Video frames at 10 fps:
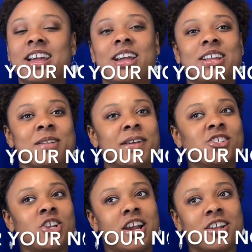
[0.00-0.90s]
I need to make
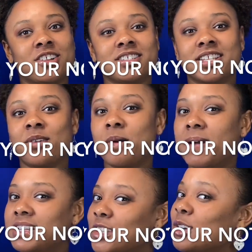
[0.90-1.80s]
sure I understand what
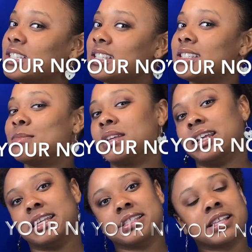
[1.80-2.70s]
mitosis
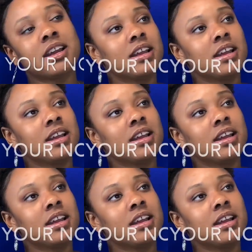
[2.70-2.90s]
means.